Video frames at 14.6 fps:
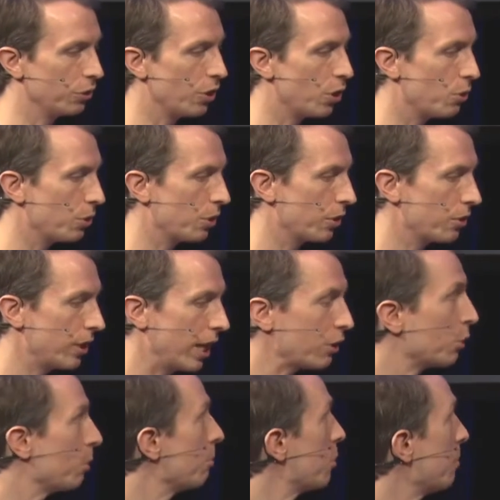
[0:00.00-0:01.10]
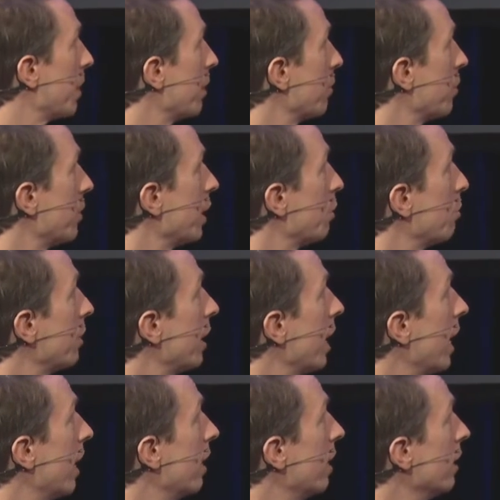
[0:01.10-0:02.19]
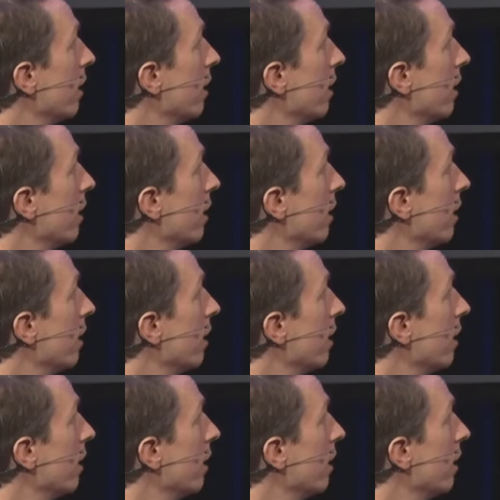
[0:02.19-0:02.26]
node set up to be able to deal with that.